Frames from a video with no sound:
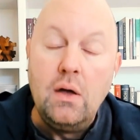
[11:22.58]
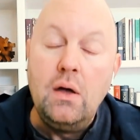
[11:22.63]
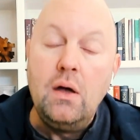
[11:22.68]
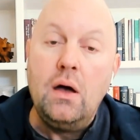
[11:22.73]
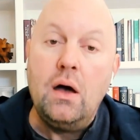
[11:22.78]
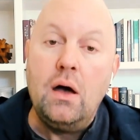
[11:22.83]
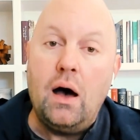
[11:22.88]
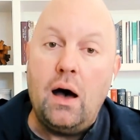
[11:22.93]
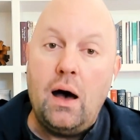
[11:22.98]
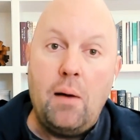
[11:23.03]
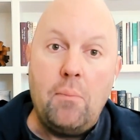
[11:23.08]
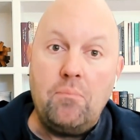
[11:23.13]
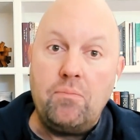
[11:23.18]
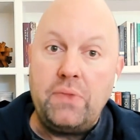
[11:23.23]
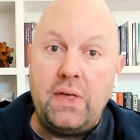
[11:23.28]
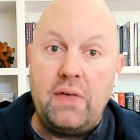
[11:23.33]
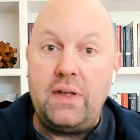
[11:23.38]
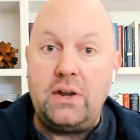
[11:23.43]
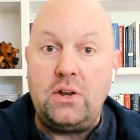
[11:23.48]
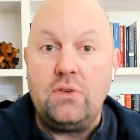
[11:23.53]
And
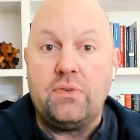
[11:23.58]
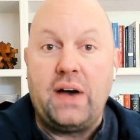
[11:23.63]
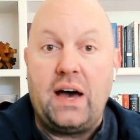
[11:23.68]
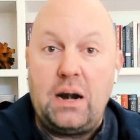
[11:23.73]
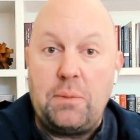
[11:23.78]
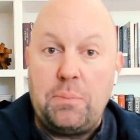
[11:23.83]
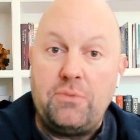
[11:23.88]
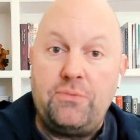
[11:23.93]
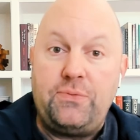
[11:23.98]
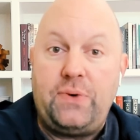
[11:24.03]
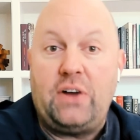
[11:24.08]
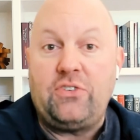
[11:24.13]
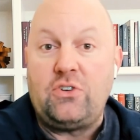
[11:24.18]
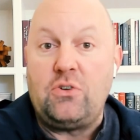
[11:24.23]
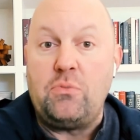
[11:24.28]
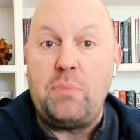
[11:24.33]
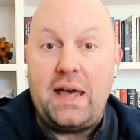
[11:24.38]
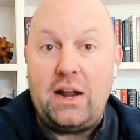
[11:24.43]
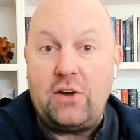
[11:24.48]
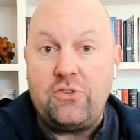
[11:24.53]
then you've got a professional
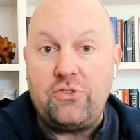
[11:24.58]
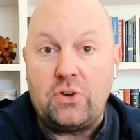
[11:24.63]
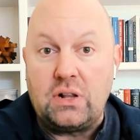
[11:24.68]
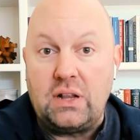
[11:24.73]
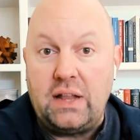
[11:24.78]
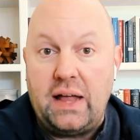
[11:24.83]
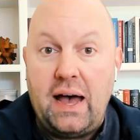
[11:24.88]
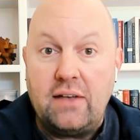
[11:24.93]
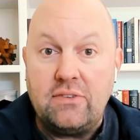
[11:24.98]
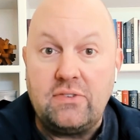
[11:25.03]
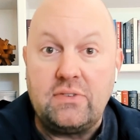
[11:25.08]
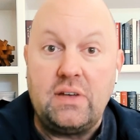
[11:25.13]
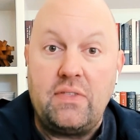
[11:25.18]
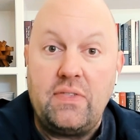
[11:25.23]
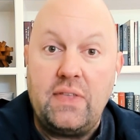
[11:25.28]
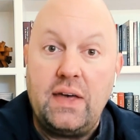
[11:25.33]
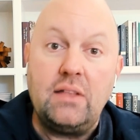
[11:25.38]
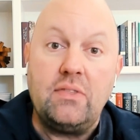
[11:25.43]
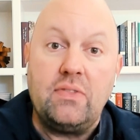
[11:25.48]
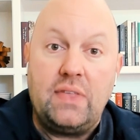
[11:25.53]
manager class, and
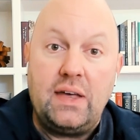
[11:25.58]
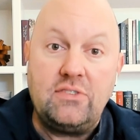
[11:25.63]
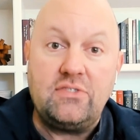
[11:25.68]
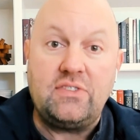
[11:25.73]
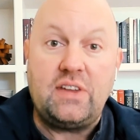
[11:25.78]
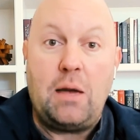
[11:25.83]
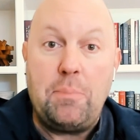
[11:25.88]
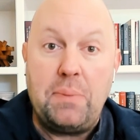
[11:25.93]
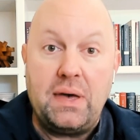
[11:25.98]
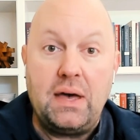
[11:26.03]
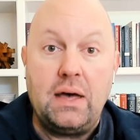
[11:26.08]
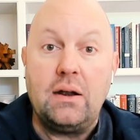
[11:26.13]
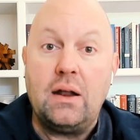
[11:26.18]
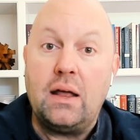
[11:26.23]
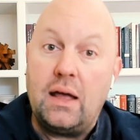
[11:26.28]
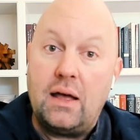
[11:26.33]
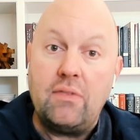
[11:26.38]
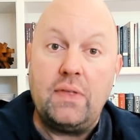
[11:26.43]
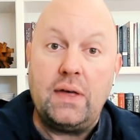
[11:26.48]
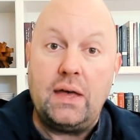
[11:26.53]
they step in
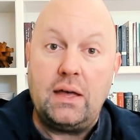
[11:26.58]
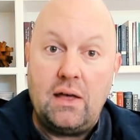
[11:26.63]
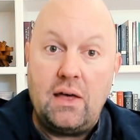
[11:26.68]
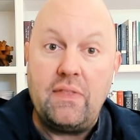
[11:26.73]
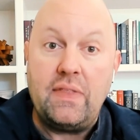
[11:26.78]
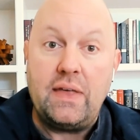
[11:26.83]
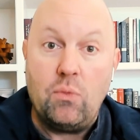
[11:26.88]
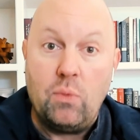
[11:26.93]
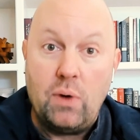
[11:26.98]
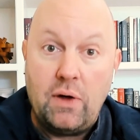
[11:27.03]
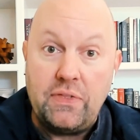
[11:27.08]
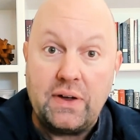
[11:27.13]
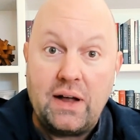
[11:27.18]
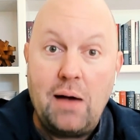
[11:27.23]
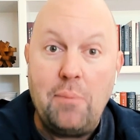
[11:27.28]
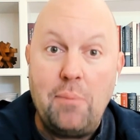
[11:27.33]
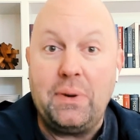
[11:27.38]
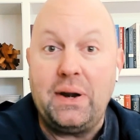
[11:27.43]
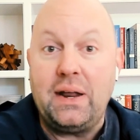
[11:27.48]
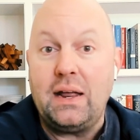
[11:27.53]
and they run the
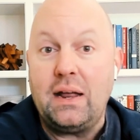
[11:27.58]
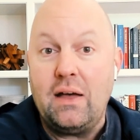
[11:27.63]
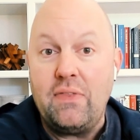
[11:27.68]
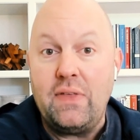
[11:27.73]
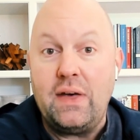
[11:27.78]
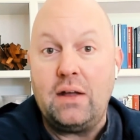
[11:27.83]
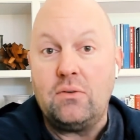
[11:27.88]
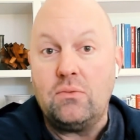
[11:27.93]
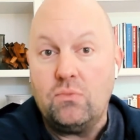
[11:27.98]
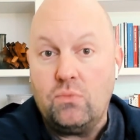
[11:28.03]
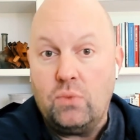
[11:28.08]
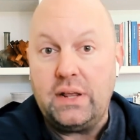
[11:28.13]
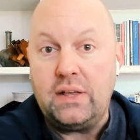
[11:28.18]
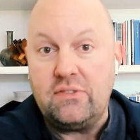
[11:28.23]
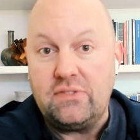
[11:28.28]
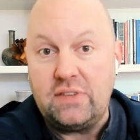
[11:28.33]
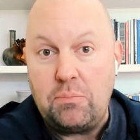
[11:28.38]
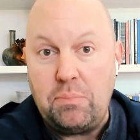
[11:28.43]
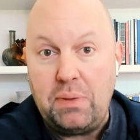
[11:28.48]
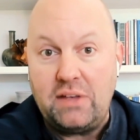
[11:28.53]
company. And then what he
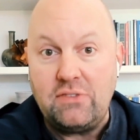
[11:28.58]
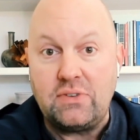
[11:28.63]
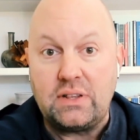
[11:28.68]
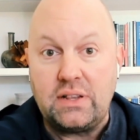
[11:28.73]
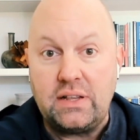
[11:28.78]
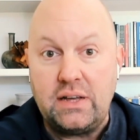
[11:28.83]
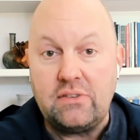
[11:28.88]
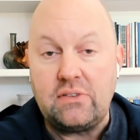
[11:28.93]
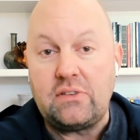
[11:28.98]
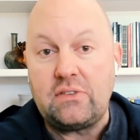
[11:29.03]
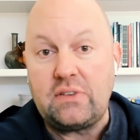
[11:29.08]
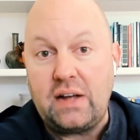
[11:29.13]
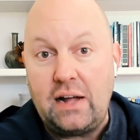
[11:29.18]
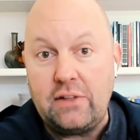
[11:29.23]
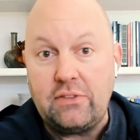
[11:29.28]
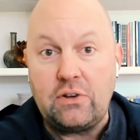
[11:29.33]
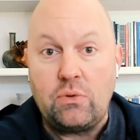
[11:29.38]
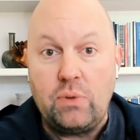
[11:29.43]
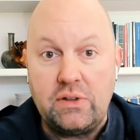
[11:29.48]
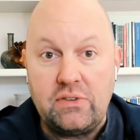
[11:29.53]
said basically is, as a
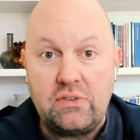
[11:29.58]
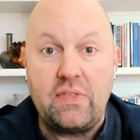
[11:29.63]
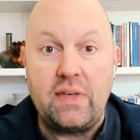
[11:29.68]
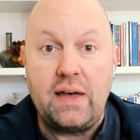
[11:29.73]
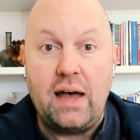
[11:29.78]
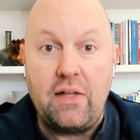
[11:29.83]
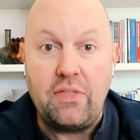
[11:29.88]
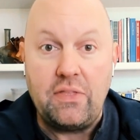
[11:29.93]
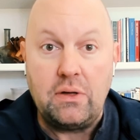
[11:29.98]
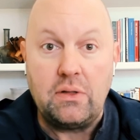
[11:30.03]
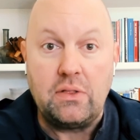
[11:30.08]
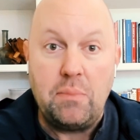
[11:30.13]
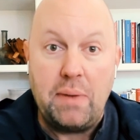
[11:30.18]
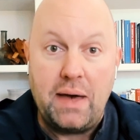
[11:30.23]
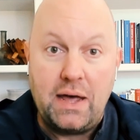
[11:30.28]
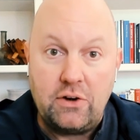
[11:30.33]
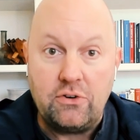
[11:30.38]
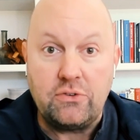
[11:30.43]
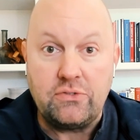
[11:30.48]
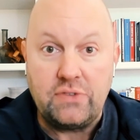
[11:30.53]
consequence of that, the
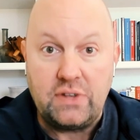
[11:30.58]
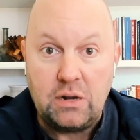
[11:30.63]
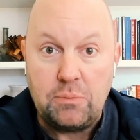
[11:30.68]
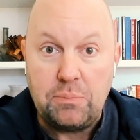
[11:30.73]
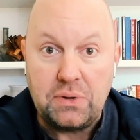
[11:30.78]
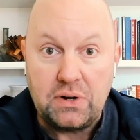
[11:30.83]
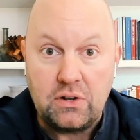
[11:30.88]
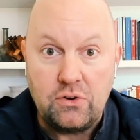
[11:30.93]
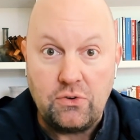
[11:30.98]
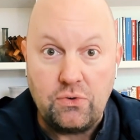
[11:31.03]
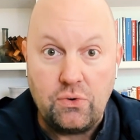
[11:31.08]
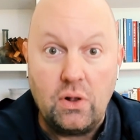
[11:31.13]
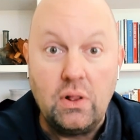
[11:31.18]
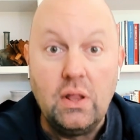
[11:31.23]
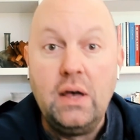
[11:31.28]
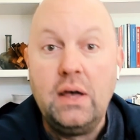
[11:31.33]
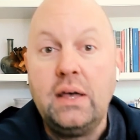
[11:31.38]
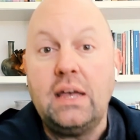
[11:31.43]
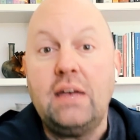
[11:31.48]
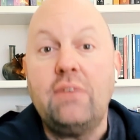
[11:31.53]
managers end up in control,
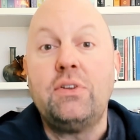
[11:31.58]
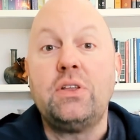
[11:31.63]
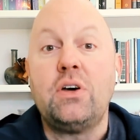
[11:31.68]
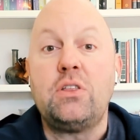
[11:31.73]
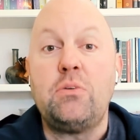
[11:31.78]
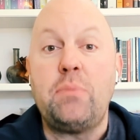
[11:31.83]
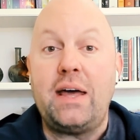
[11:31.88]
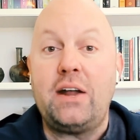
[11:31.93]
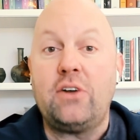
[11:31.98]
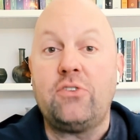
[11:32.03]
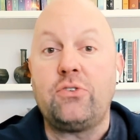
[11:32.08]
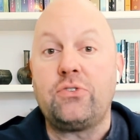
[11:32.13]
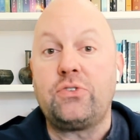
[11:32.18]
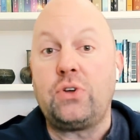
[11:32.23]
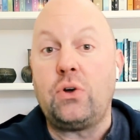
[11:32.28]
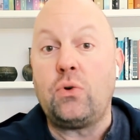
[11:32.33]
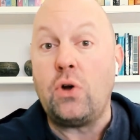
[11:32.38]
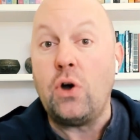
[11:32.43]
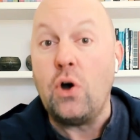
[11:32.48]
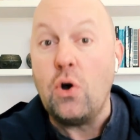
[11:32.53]
even though the managers
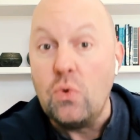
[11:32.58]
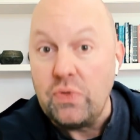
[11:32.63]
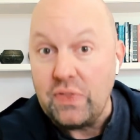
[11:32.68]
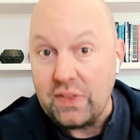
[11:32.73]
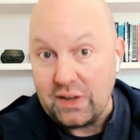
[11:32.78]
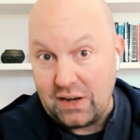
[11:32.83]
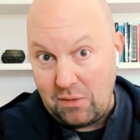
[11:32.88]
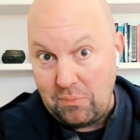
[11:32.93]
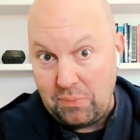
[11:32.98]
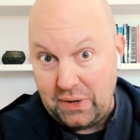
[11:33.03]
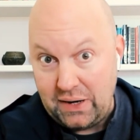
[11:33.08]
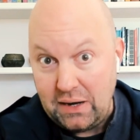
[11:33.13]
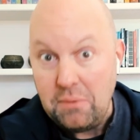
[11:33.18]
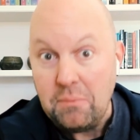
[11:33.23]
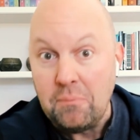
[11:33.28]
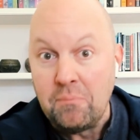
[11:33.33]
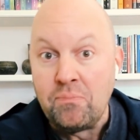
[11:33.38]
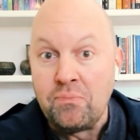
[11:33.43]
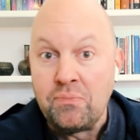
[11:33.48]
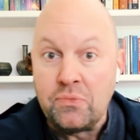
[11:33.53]
don't own the company,
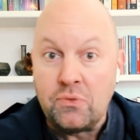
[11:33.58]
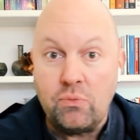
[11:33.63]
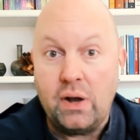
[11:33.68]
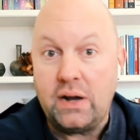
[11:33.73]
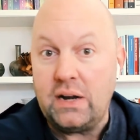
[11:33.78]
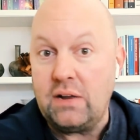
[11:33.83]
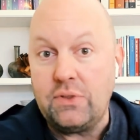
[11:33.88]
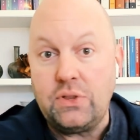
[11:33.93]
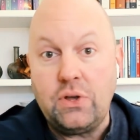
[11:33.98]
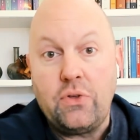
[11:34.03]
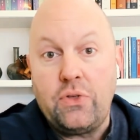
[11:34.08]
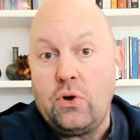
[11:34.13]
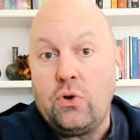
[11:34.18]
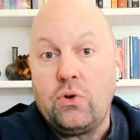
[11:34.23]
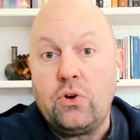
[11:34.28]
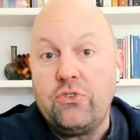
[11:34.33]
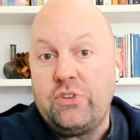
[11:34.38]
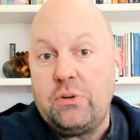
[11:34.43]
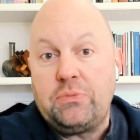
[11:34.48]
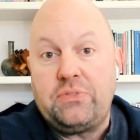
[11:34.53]
right? Even though their
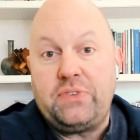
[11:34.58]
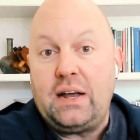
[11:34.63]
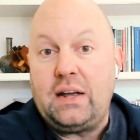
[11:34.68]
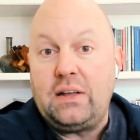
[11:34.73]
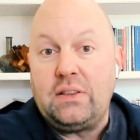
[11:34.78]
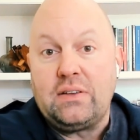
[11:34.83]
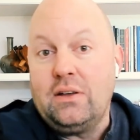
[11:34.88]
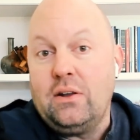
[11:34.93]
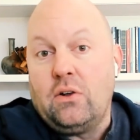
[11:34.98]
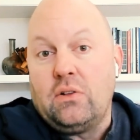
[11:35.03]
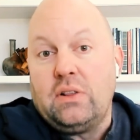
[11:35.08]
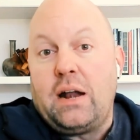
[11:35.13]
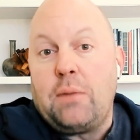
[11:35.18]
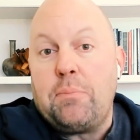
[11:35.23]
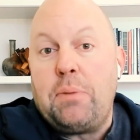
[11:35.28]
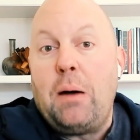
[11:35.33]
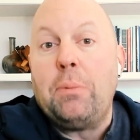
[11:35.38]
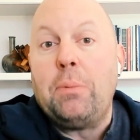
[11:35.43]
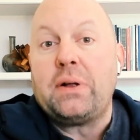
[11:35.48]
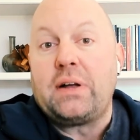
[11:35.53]
ownership stake in a lot
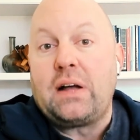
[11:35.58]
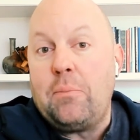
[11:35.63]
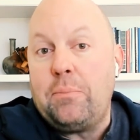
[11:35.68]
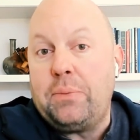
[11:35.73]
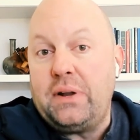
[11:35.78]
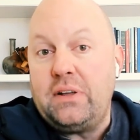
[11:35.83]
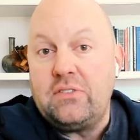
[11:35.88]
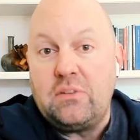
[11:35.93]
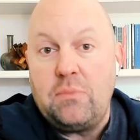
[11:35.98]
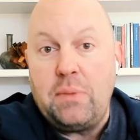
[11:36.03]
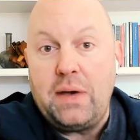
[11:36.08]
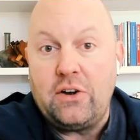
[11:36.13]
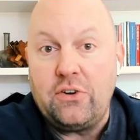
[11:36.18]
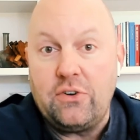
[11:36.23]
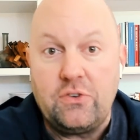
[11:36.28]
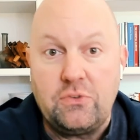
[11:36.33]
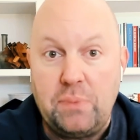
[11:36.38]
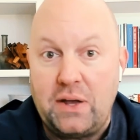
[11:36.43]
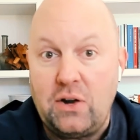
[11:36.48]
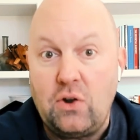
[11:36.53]
of public companies, the
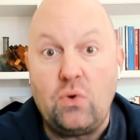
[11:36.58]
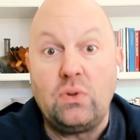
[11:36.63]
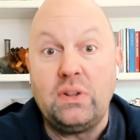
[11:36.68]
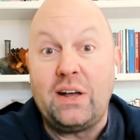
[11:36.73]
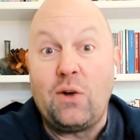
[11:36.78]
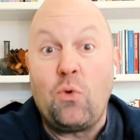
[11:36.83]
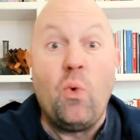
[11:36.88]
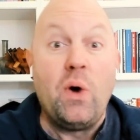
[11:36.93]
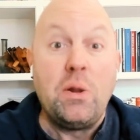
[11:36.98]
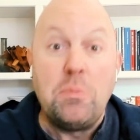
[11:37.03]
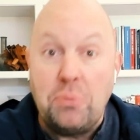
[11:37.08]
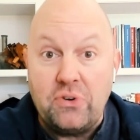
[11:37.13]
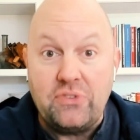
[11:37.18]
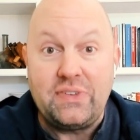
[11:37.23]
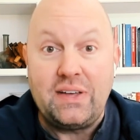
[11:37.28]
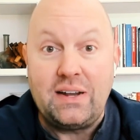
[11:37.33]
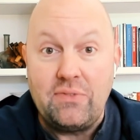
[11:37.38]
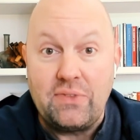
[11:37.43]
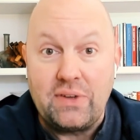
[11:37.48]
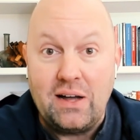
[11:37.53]
managers might own like
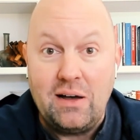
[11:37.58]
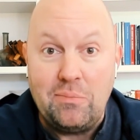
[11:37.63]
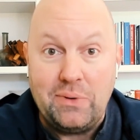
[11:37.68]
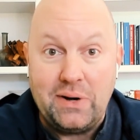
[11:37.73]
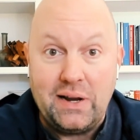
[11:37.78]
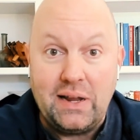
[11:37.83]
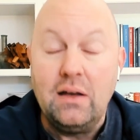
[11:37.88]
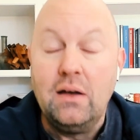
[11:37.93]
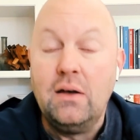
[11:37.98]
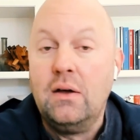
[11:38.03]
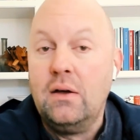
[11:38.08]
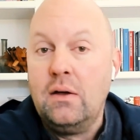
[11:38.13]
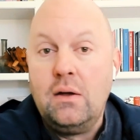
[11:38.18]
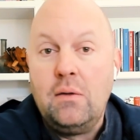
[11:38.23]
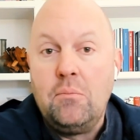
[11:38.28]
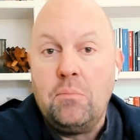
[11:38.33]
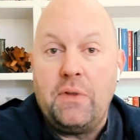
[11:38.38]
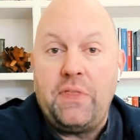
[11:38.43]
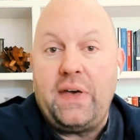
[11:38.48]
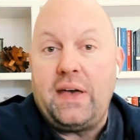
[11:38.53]
1% of the company,
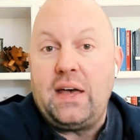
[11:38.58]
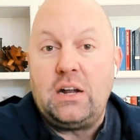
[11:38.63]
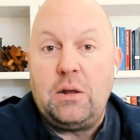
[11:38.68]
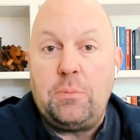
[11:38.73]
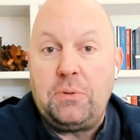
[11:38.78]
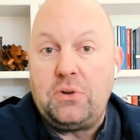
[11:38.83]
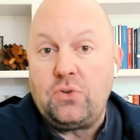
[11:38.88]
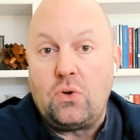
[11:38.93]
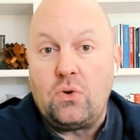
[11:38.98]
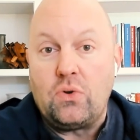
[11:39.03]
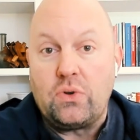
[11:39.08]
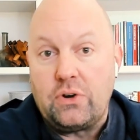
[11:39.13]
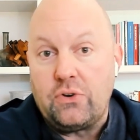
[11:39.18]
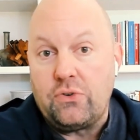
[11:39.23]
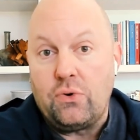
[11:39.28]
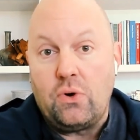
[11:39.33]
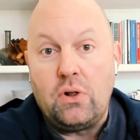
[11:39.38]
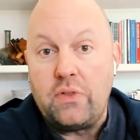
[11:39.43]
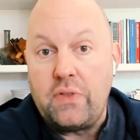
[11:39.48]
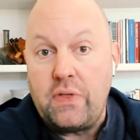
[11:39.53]
but they end up in total
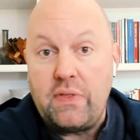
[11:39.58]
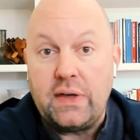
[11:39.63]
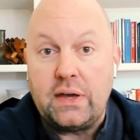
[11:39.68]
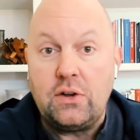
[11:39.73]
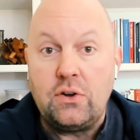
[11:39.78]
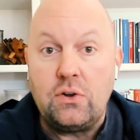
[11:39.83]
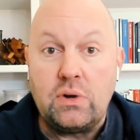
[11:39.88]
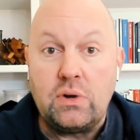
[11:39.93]
control, and then they can do